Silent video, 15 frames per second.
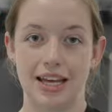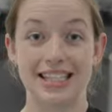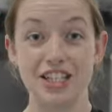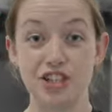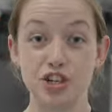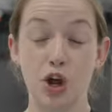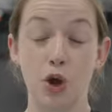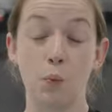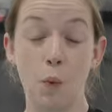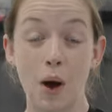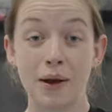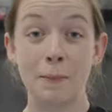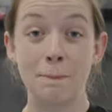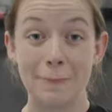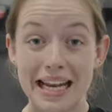Did you know
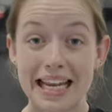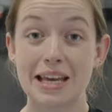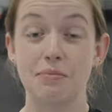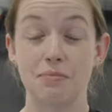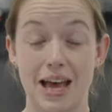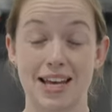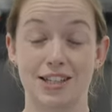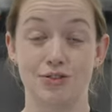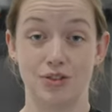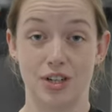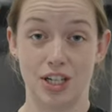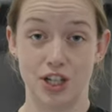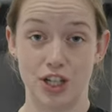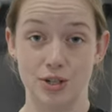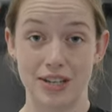1 billion pairs of
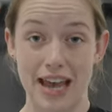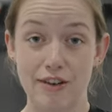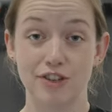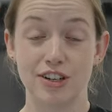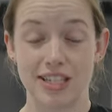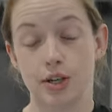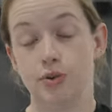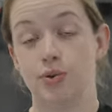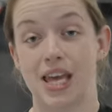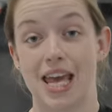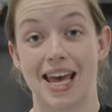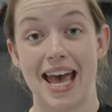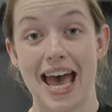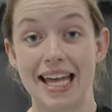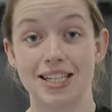running shoes every single
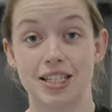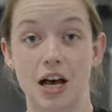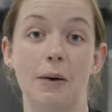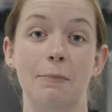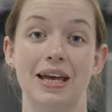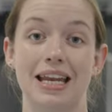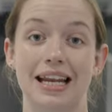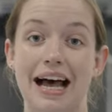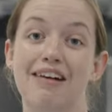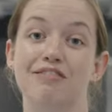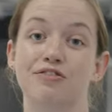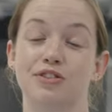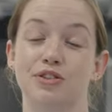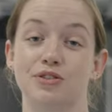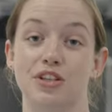year end up in
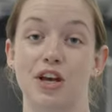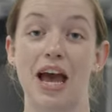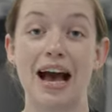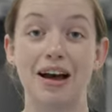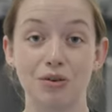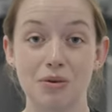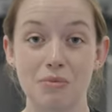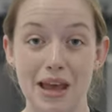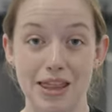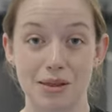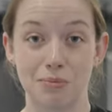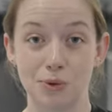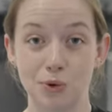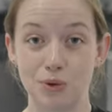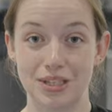landfill? So how do we
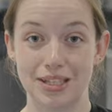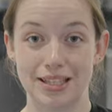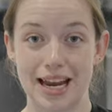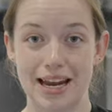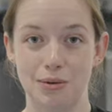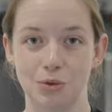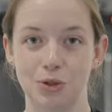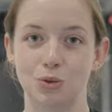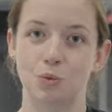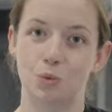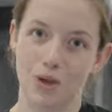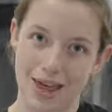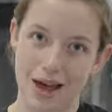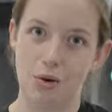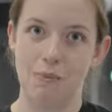make them more sustainable
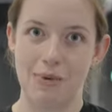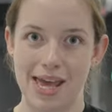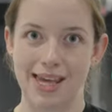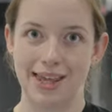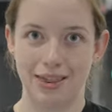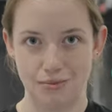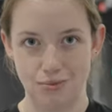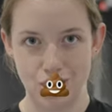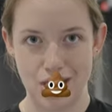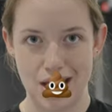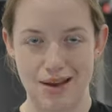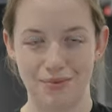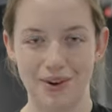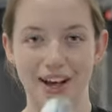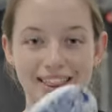without making them
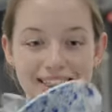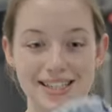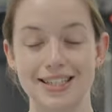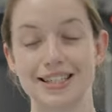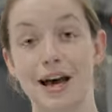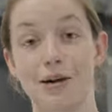Well, this is